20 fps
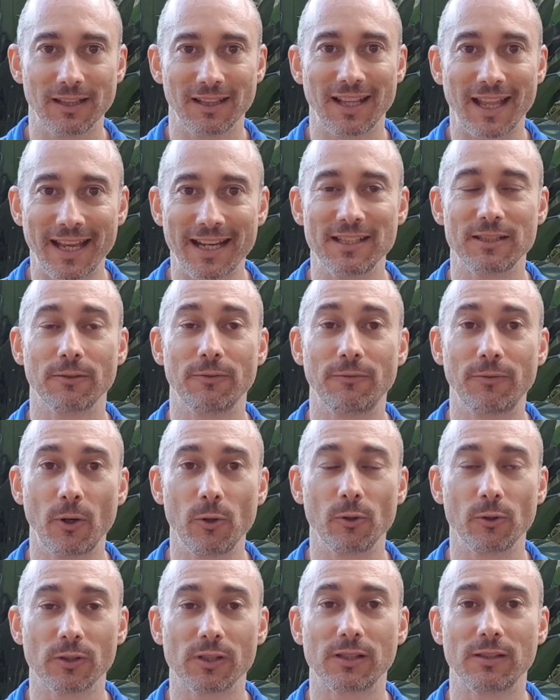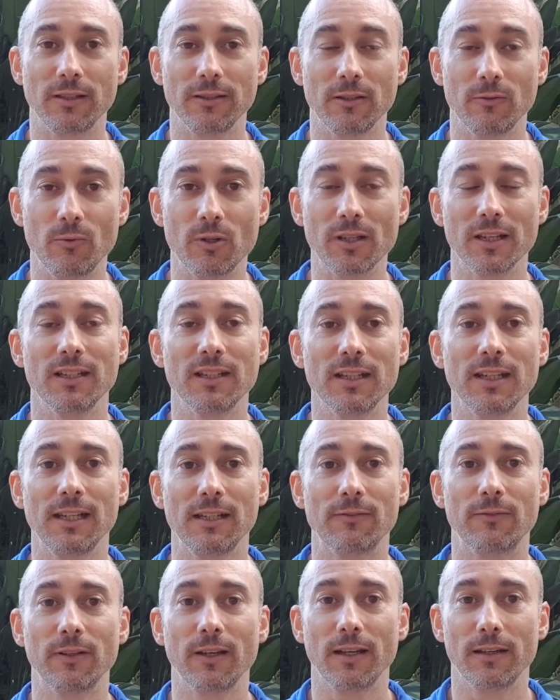laser focus that you really
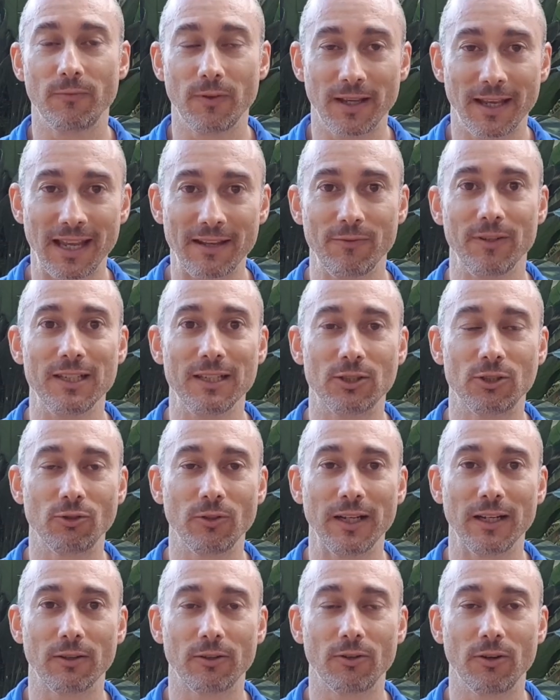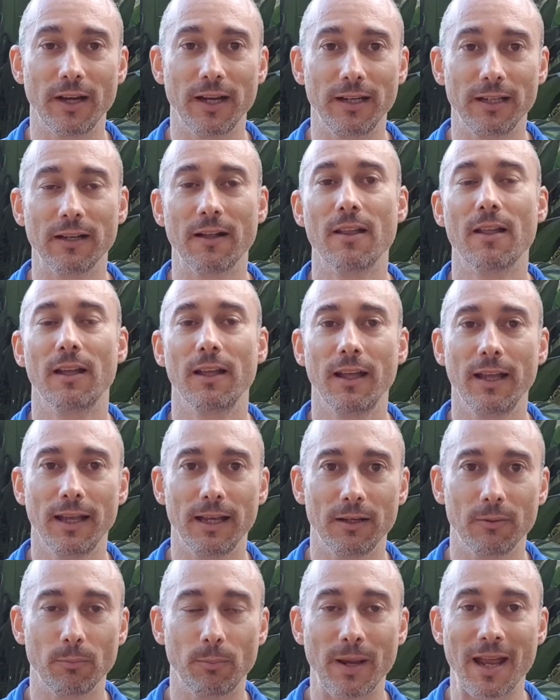need for heavy strength training
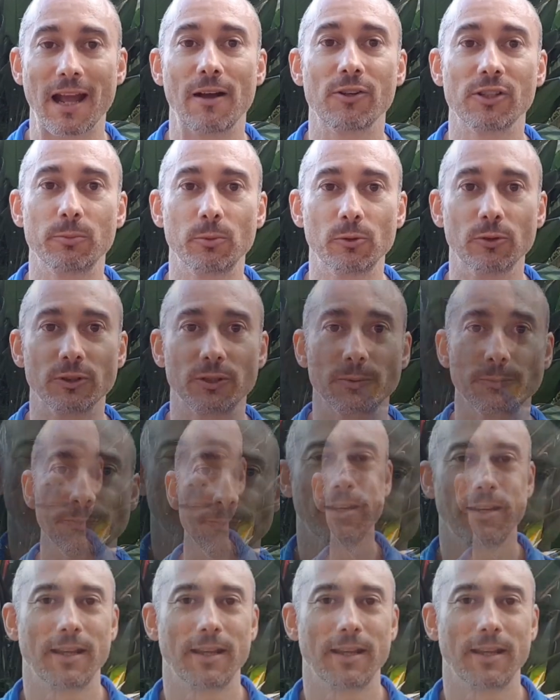and power sports.